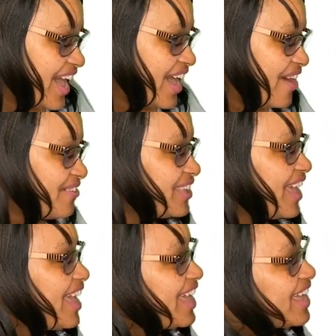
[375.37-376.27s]

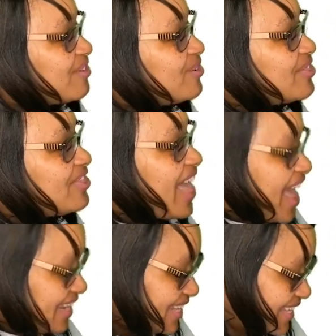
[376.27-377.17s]
Okay, well that
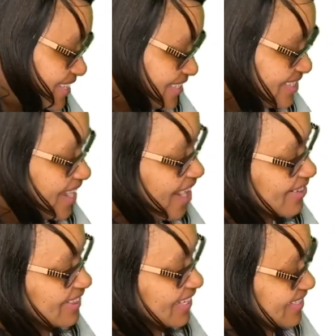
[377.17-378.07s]
ends our
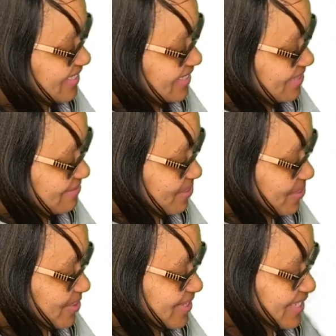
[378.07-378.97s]
lesson
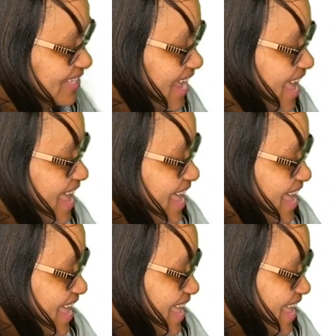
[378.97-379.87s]
for today.
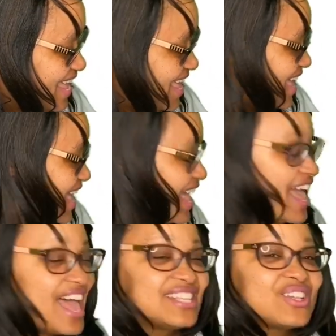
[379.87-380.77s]

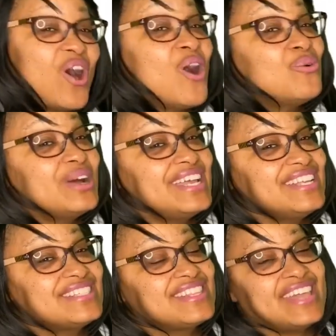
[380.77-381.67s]
As
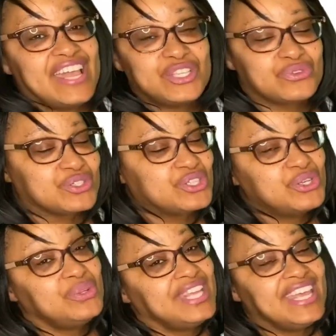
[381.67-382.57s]
always, thanks for
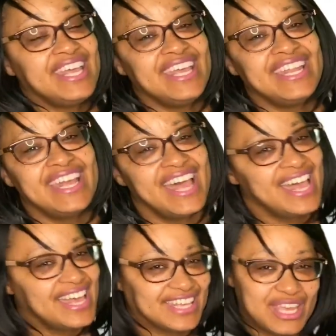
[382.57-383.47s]
tuning in.
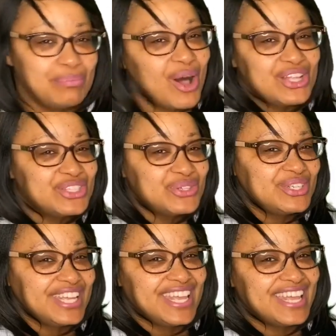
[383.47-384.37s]
Keep on
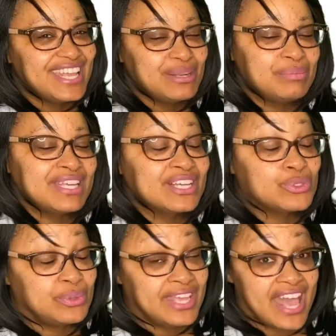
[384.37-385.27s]
tuning in because
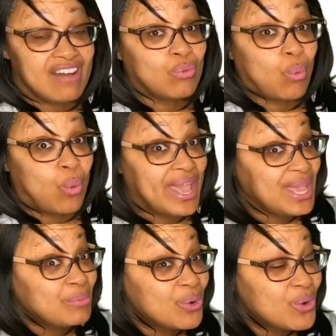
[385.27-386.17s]
we have way
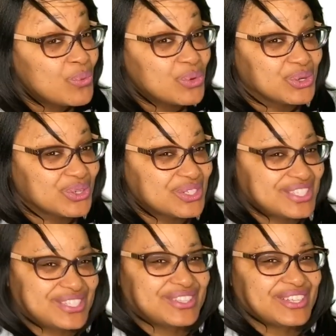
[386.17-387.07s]
more words
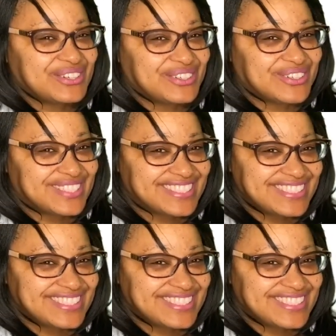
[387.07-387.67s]
to learn.